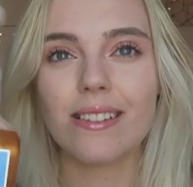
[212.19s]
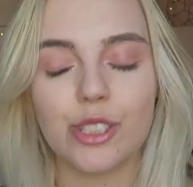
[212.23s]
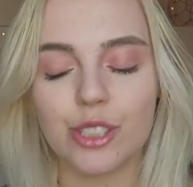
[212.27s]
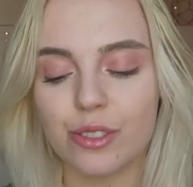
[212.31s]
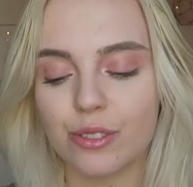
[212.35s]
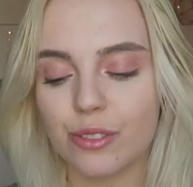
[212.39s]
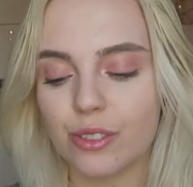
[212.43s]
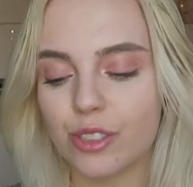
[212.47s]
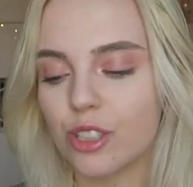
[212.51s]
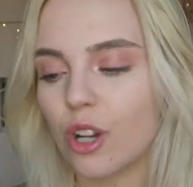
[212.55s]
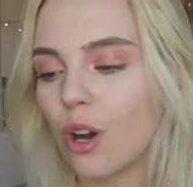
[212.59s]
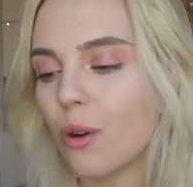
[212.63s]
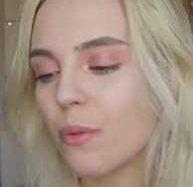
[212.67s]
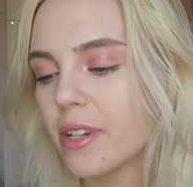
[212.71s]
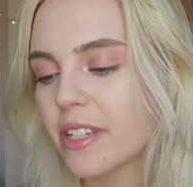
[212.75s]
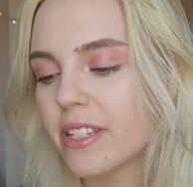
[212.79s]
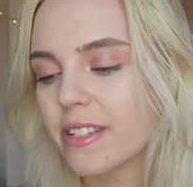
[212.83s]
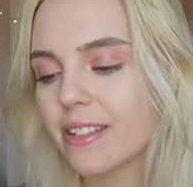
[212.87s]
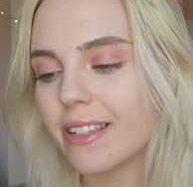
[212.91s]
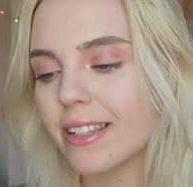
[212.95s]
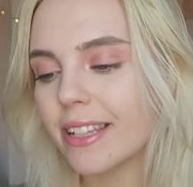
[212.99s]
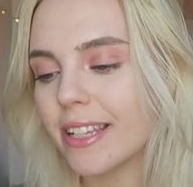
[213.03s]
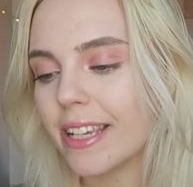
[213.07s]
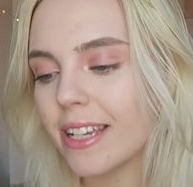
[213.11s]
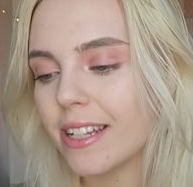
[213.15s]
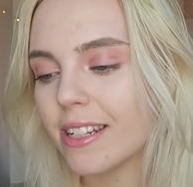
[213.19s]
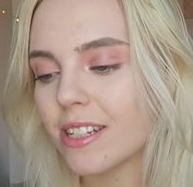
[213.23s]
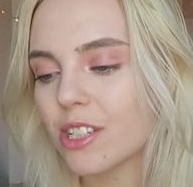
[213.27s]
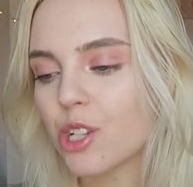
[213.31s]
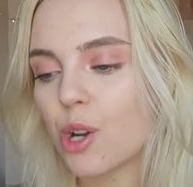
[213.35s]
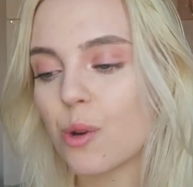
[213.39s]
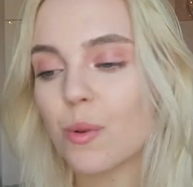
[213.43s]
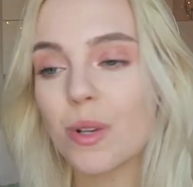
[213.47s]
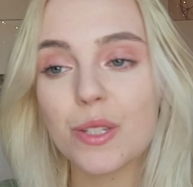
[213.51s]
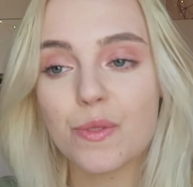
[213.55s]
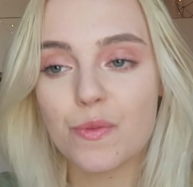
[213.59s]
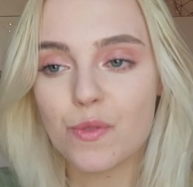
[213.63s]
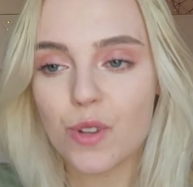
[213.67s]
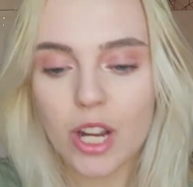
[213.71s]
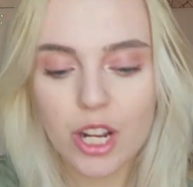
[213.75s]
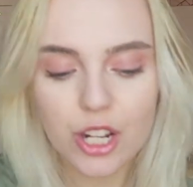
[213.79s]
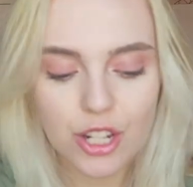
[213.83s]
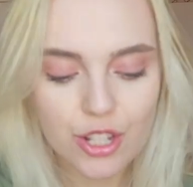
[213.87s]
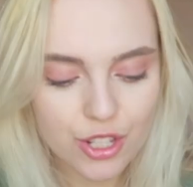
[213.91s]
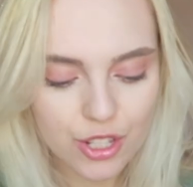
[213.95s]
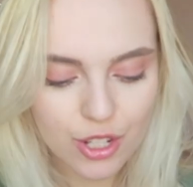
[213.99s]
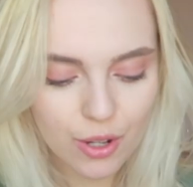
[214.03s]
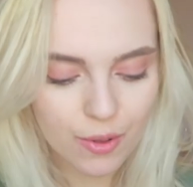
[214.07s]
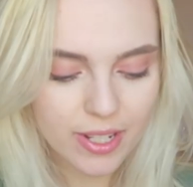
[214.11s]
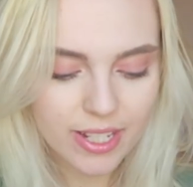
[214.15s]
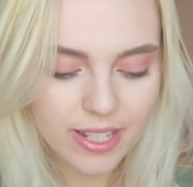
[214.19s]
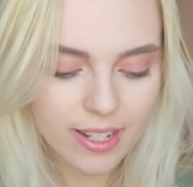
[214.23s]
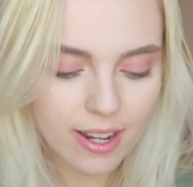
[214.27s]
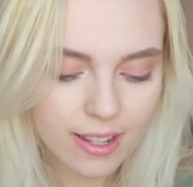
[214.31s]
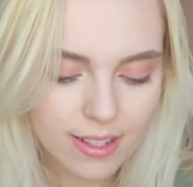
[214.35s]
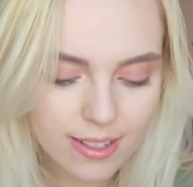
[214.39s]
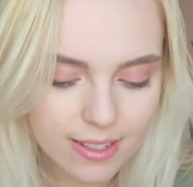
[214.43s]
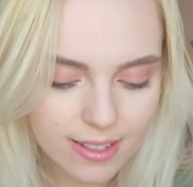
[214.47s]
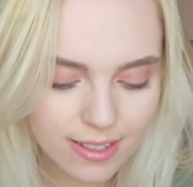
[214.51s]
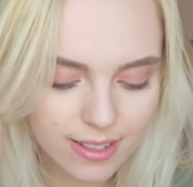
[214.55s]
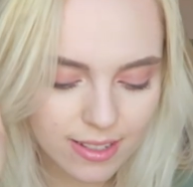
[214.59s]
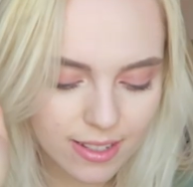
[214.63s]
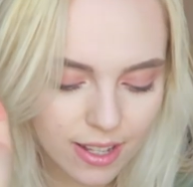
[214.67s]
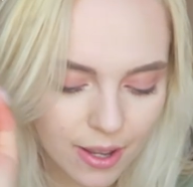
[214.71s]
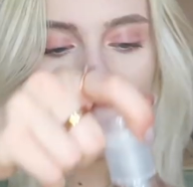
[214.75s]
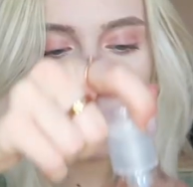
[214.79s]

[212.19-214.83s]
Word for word: Just, it's always clean, it's always fresh, it's always nice.